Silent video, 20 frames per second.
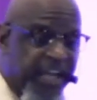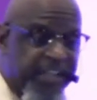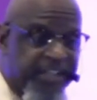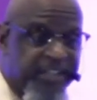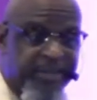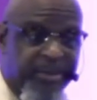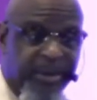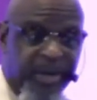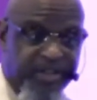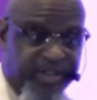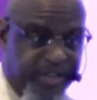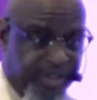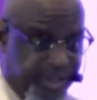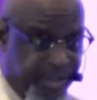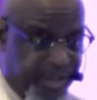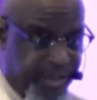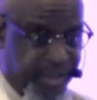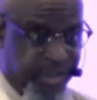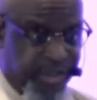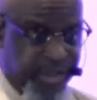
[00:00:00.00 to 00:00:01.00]
You go,
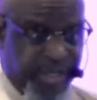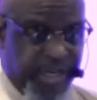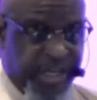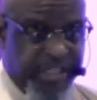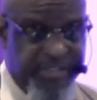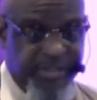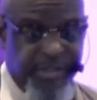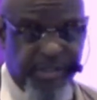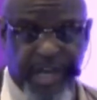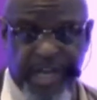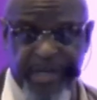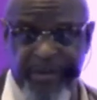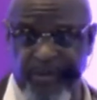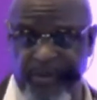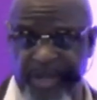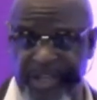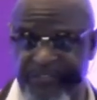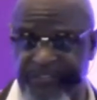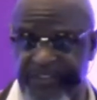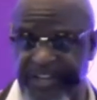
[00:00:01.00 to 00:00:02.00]
girl, you got to
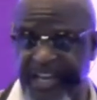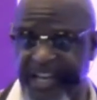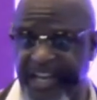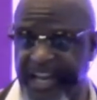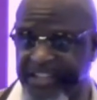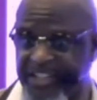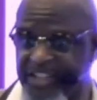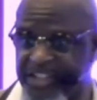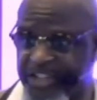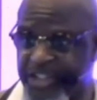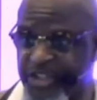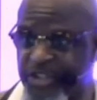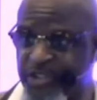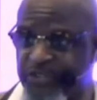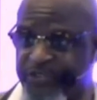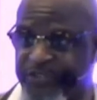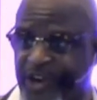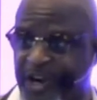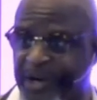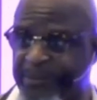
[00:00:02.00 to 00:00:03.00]
wait for that other shoe to
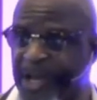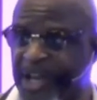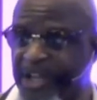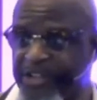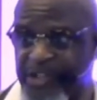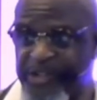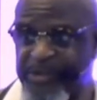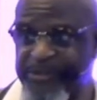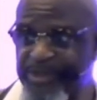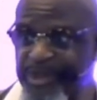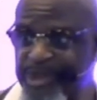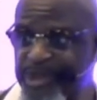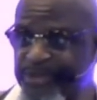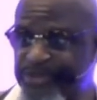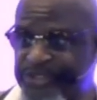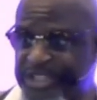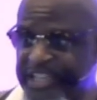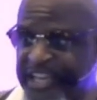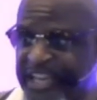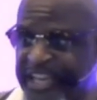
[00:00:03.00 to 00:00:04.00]
fall. Don't move
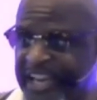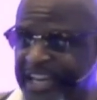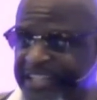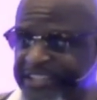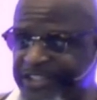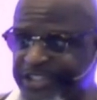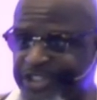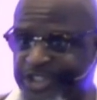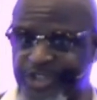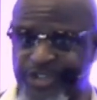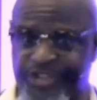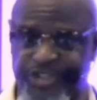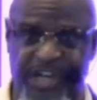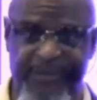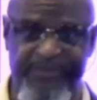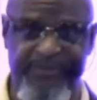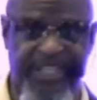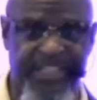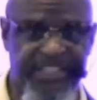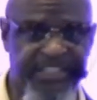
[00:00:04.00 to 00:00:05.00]
till that other shoe drop.
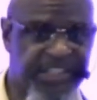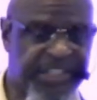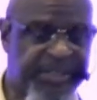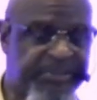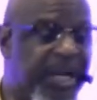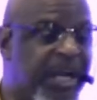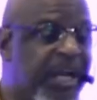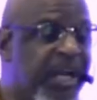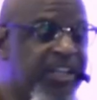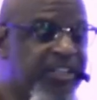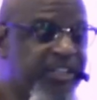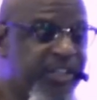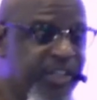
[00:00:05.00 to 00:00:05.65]
Then you